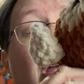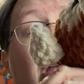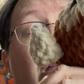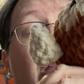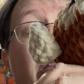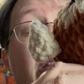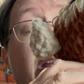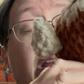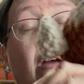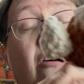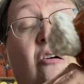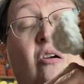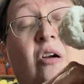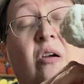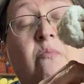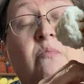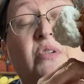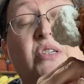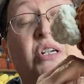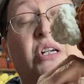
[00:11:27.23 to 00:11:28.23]
the
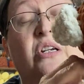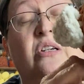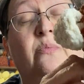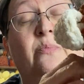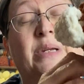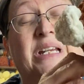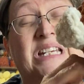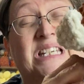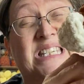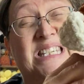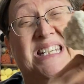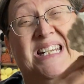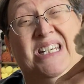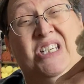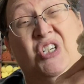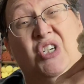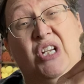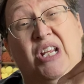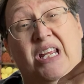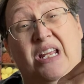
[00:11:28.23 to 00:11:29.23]
arms could be
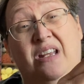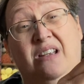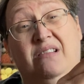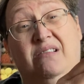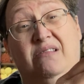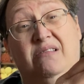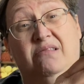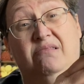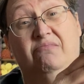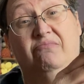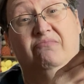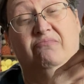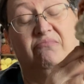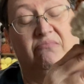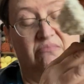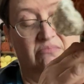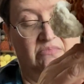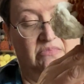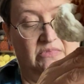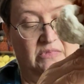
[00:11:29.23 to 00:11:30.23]
stitched in.
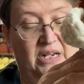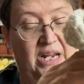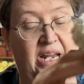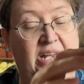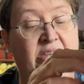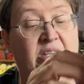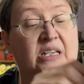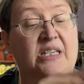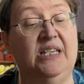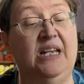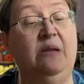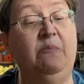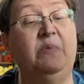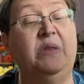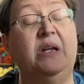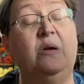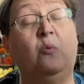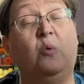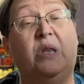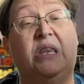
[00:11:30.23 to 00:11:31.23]
And the same
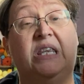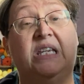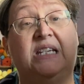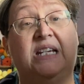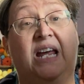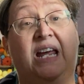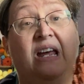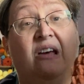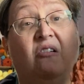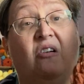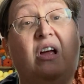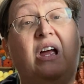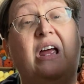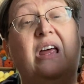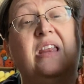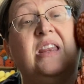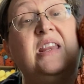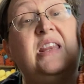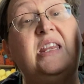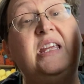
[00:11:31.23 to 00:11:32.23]
thing with the tail.
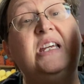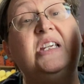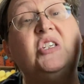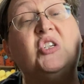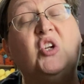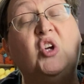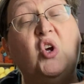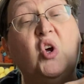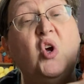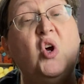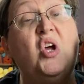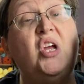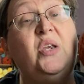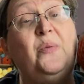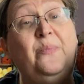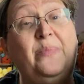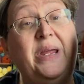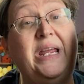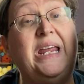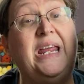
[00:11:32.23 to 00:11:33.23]
This
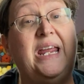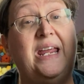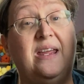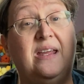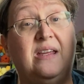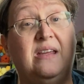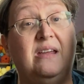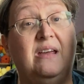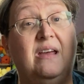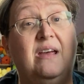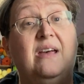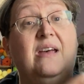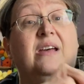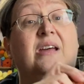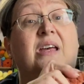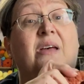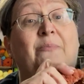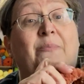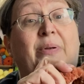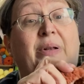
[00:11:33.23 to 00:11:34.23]
could be
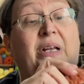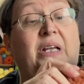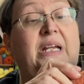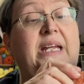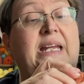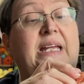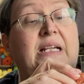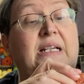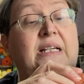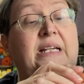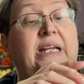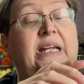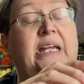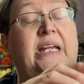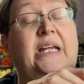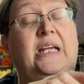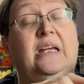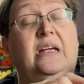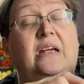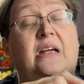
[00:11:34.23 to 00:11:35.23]

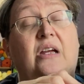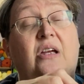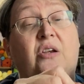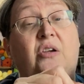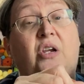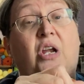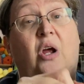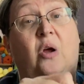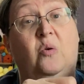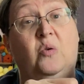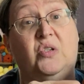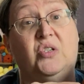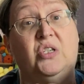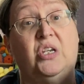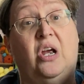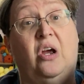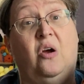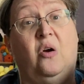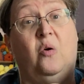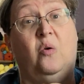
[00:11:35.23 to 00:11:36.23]
completely no
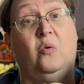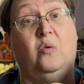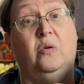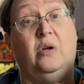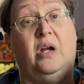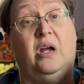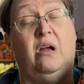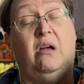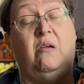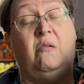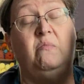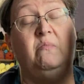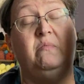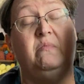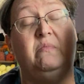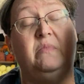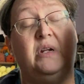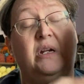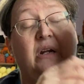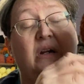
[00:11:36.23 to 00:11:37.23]
sew.
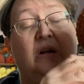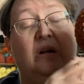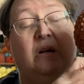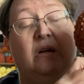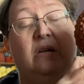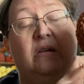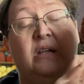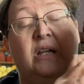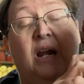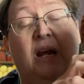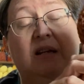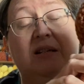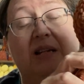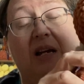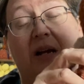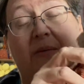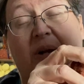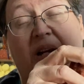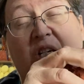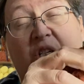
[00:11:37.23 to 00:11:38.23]
The next
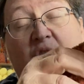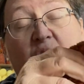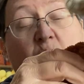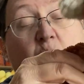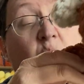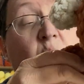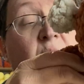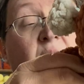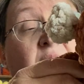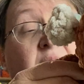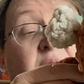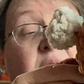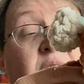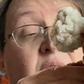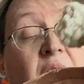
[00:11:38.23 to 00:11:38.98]
time I do one,